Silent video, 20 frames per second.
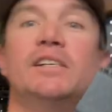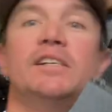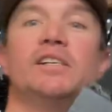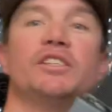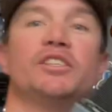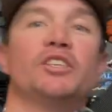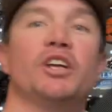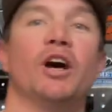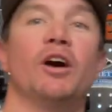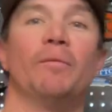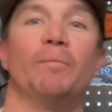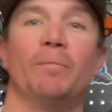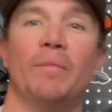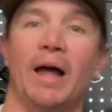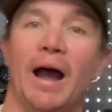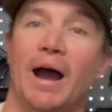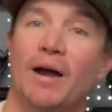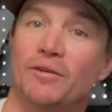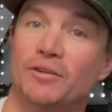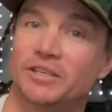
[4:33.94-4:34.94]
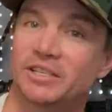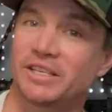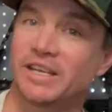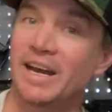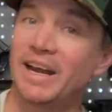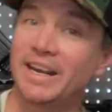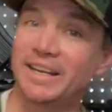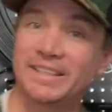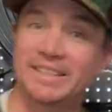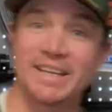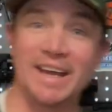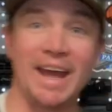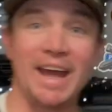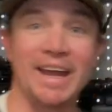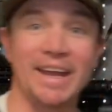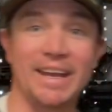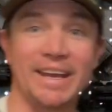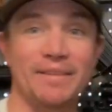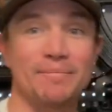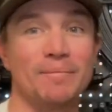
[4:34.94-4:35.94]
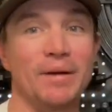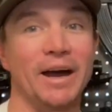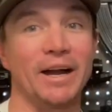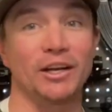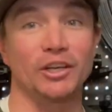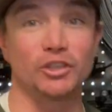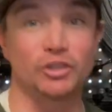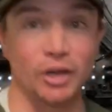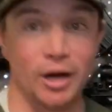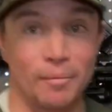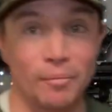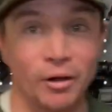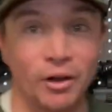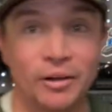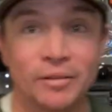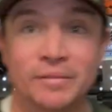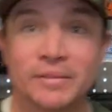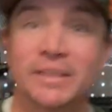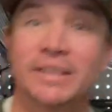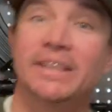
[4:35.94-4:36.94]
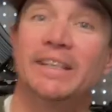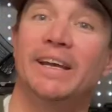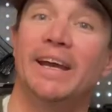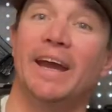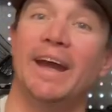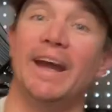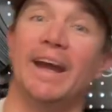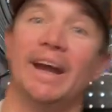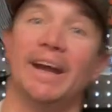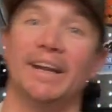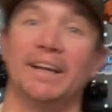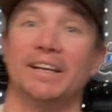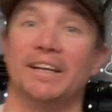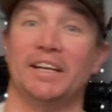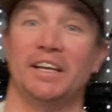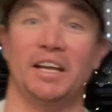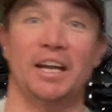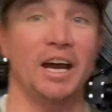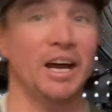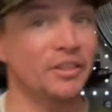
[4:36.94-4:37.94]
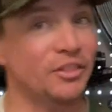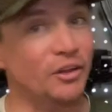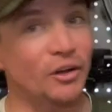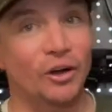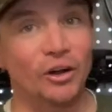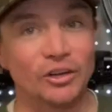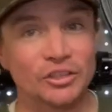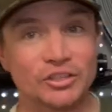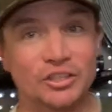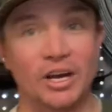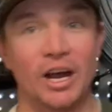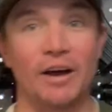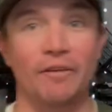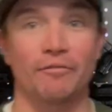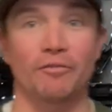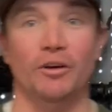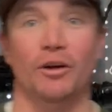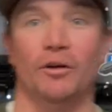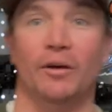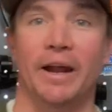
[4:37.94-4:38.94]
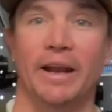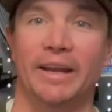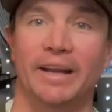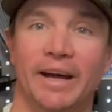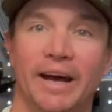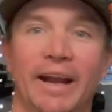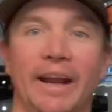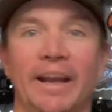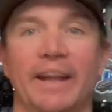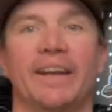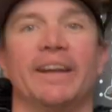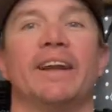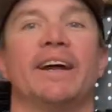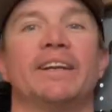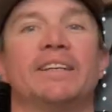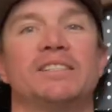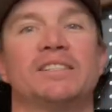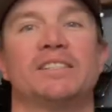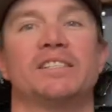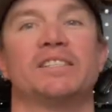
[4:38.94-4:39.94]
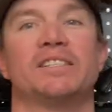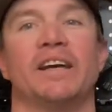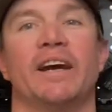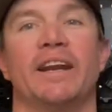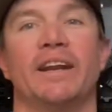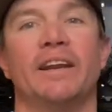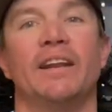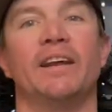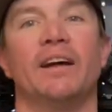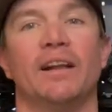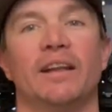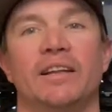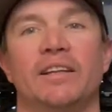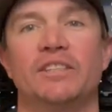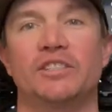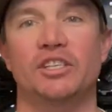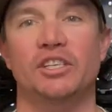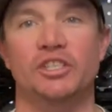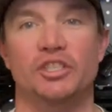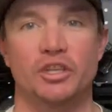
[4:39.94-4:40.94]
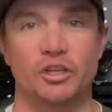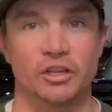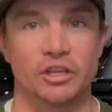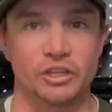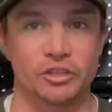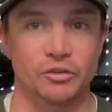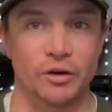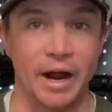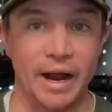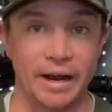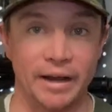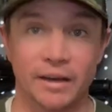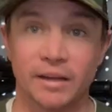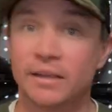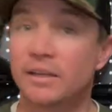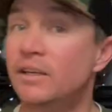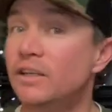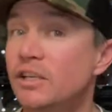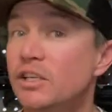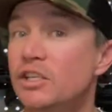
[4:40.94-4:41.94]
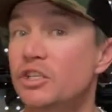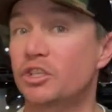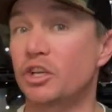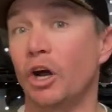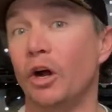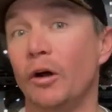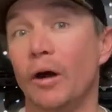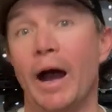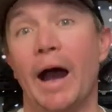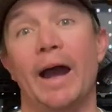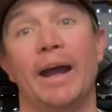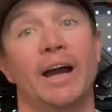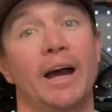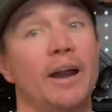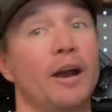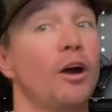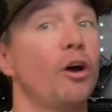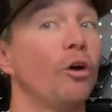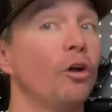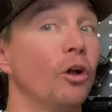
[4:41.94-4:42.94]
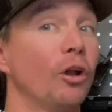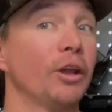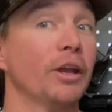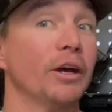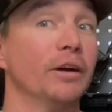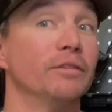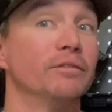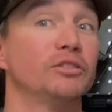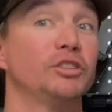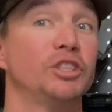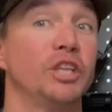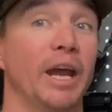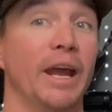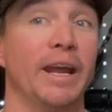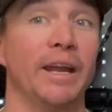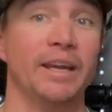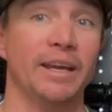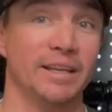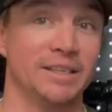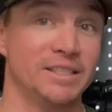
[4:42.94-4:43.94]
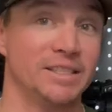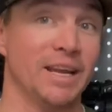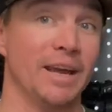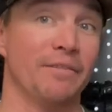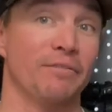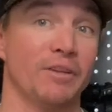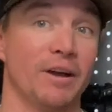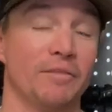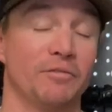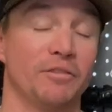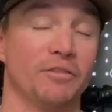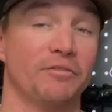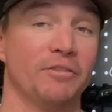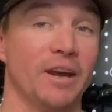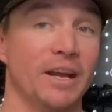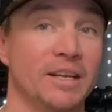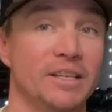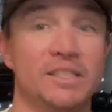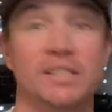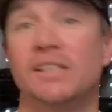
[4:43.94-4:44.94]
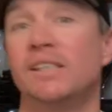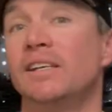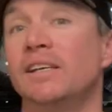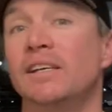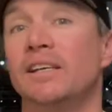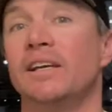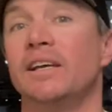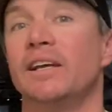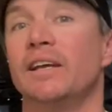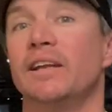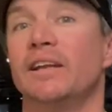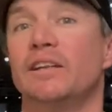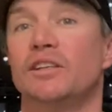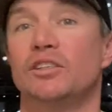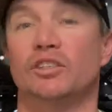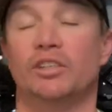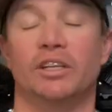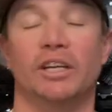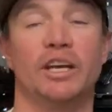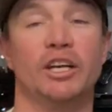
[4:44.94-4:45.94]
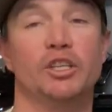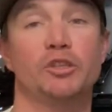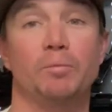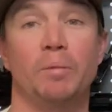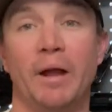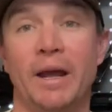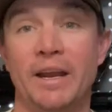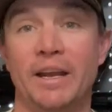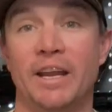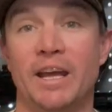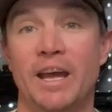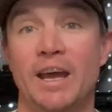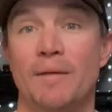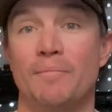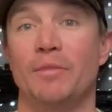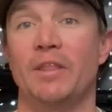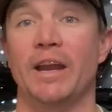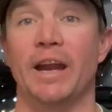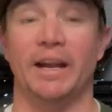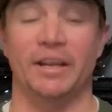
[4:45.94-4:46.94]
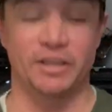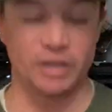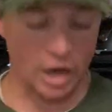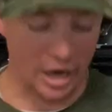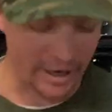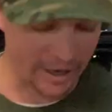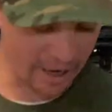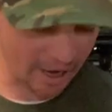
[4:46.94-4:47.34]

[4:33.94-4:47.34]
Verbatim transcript: So I was gonna take my Dremel and cut the holster out for a red dot, and I just decided, let's just do this right. So I got a hold of Jake at Safe Life Defense, explained to him that I'd gone